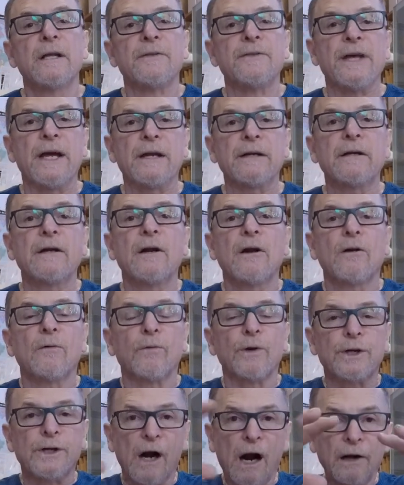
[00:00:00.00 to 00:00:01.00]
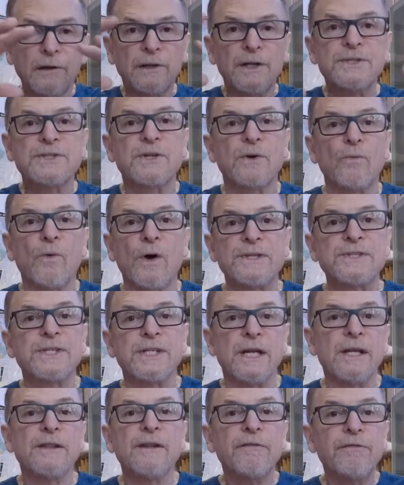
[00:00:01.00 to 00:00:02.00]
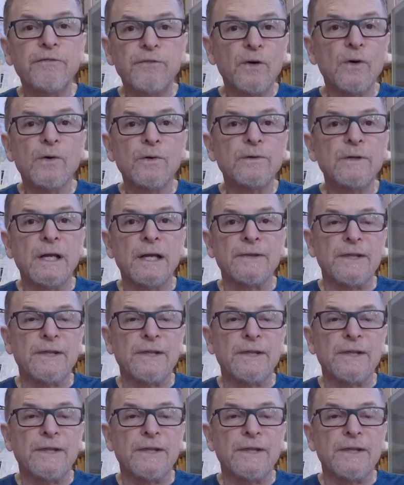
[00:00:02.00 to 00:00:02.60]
that regardless of what's in the food,